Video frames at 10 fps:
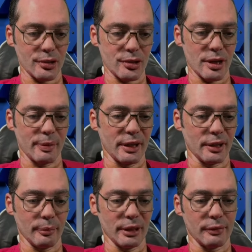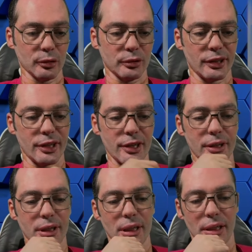I'll stop in here. I'm level
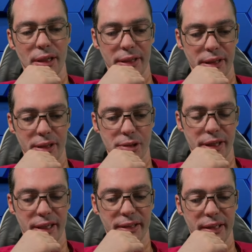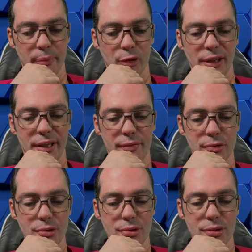30. I need to get 10 more
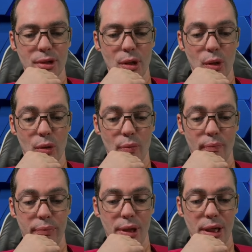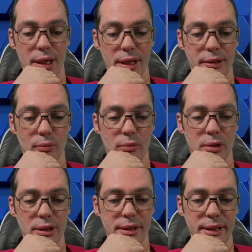levels. But
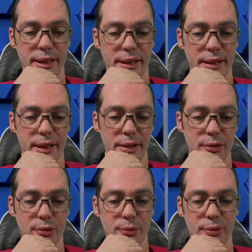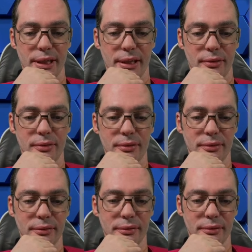one thing I can do now,
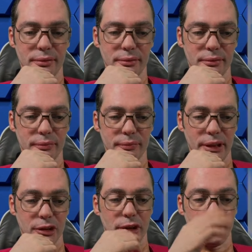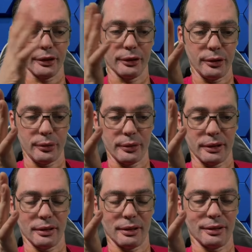actually I could do in
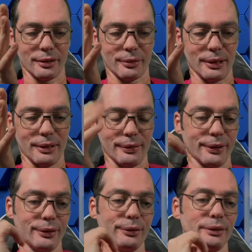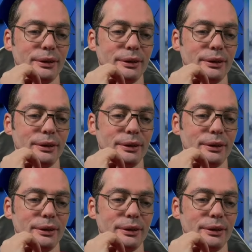a little while ago,